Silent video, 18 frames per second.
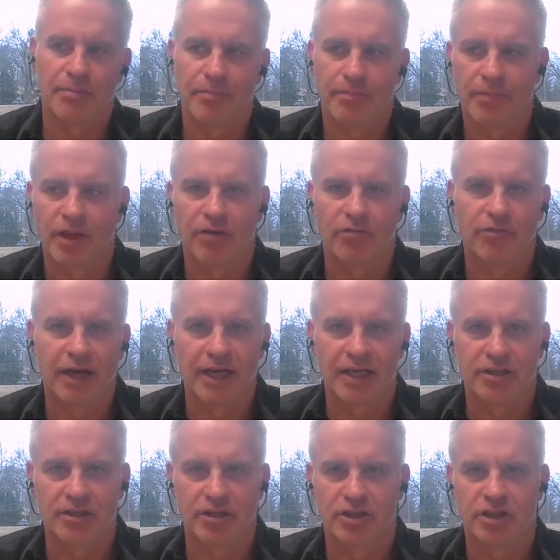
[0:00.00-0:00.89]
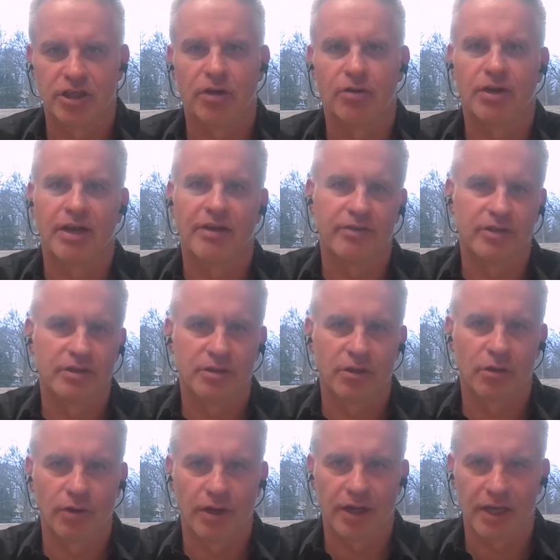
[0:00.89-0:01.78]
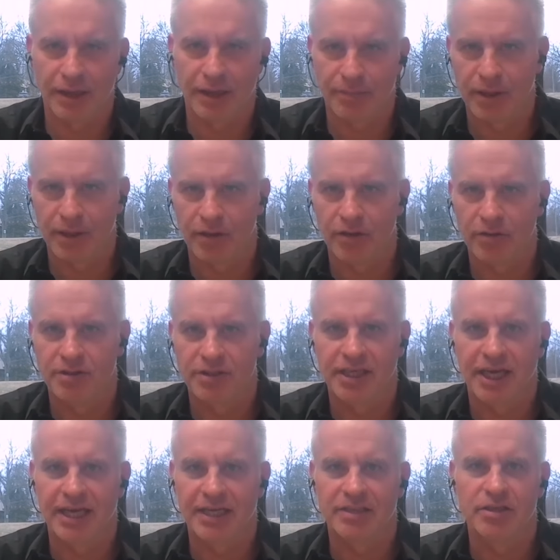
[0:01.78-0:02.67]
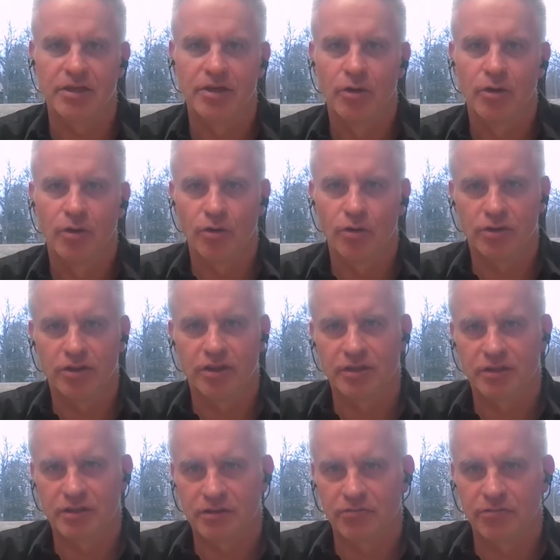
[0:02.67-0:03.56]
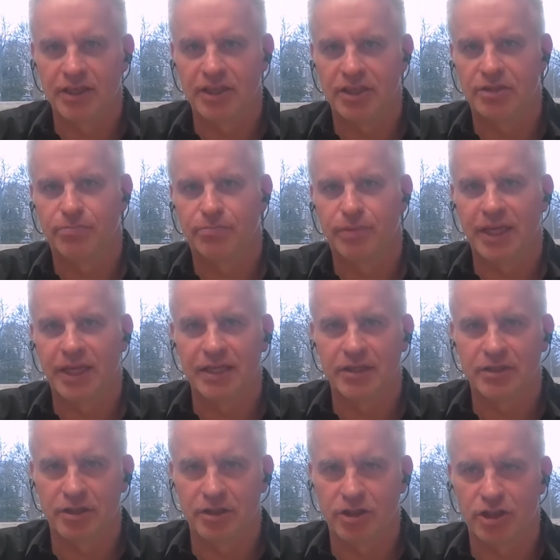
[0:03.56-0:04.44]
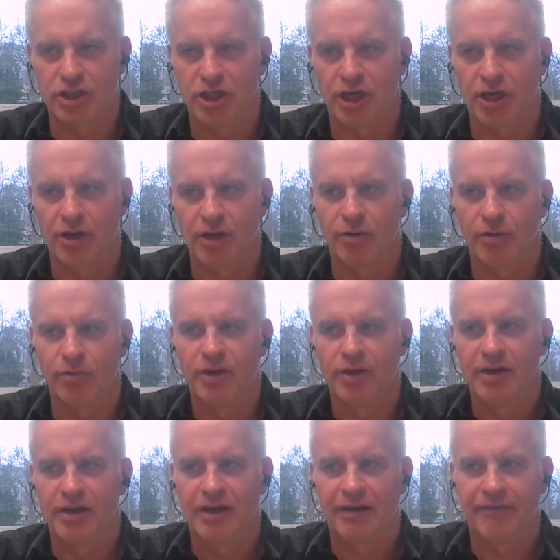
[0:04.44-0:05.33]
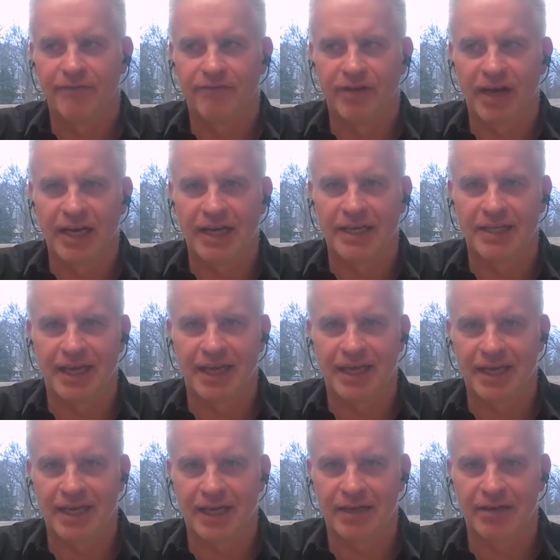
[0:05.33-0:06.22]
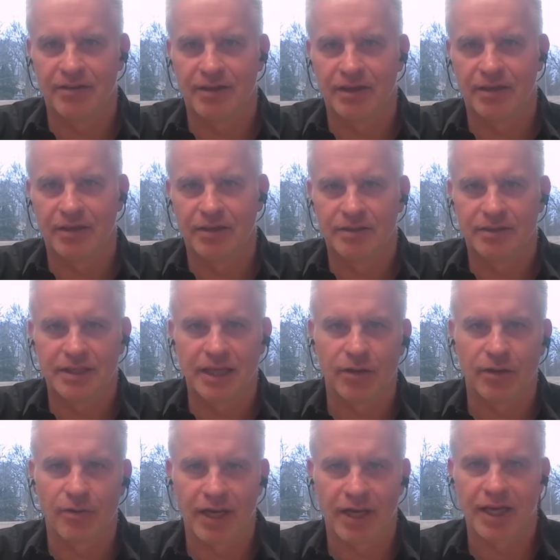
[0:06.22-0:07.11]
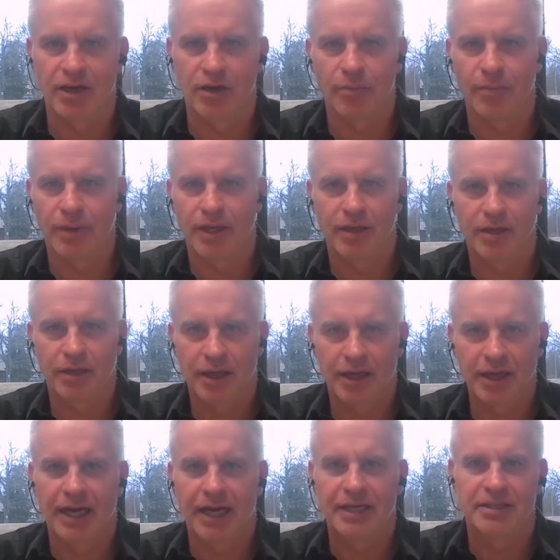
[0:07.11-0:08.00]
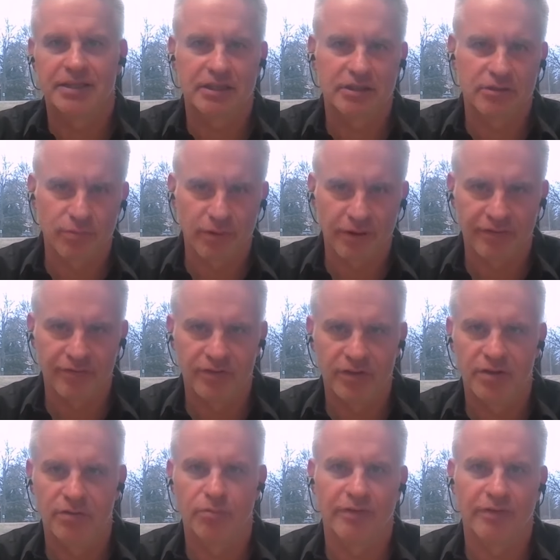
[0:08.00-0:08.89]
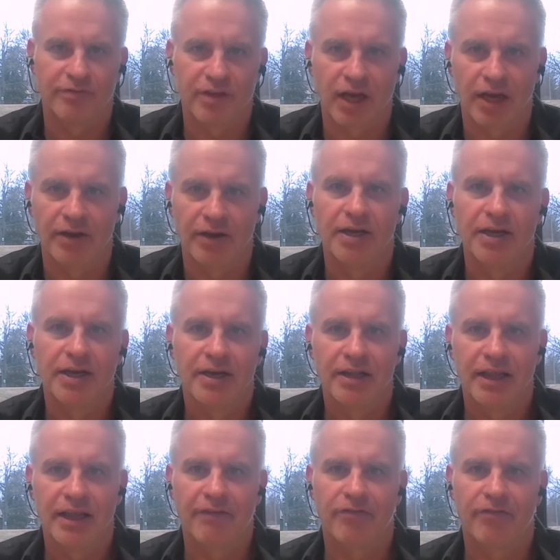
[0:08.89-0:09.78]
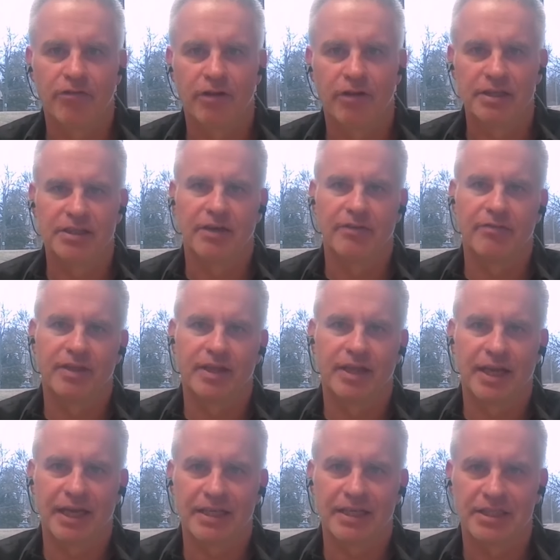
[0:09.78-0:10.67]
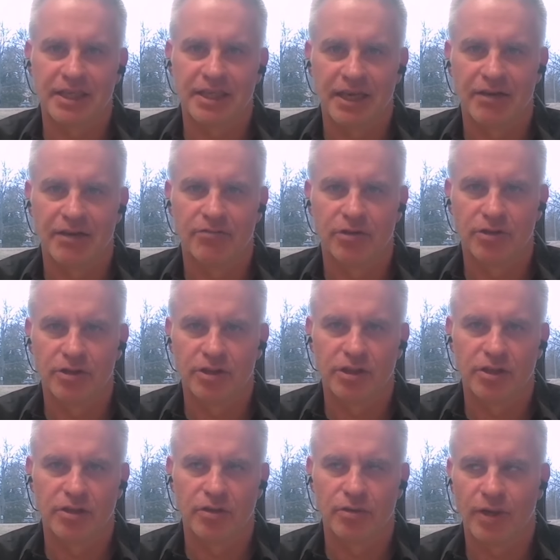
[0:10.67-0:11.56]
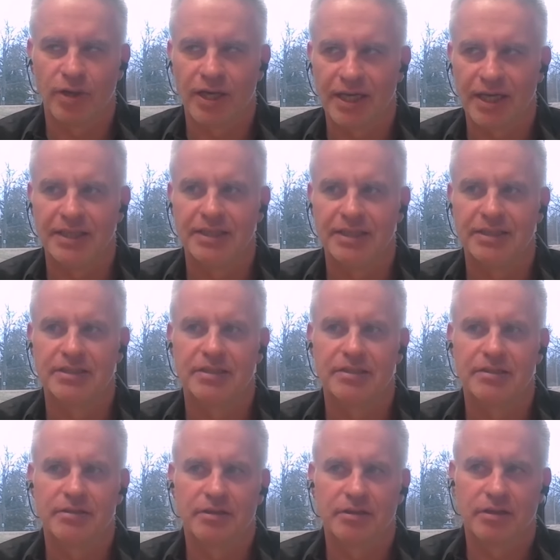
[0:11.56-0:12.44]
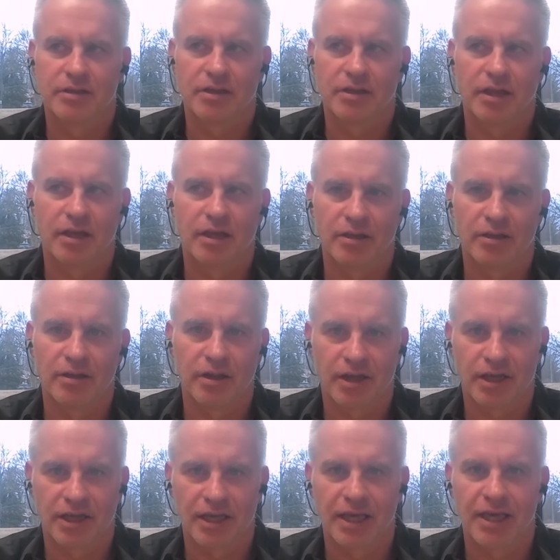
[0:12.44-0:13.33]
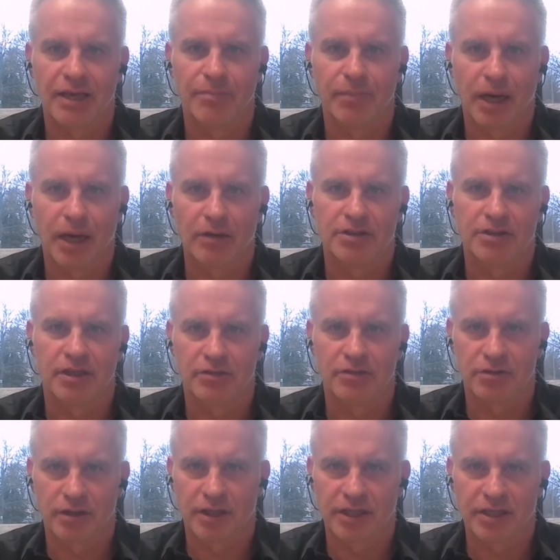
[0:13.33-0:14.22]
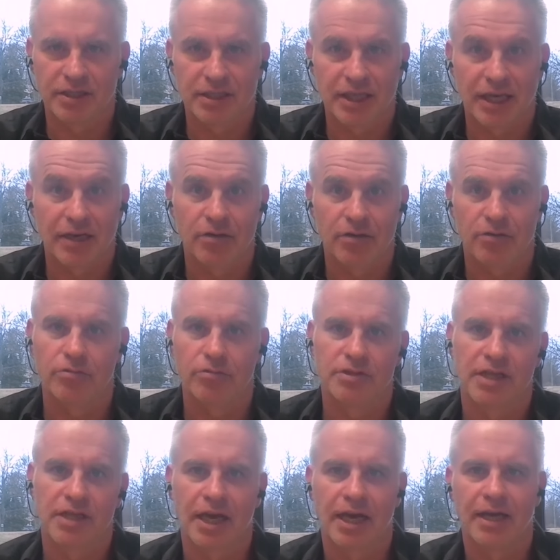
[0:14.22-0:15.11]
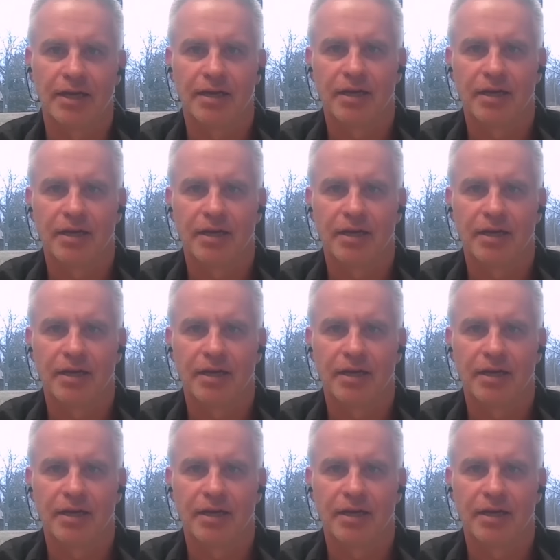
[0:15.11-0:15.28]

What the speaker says: array to show kind of a solar clipping use case, or to really begin to show and validate kind of the techno-economic analysis we've done. That for us over the next year or two is the key milestones on the technical side.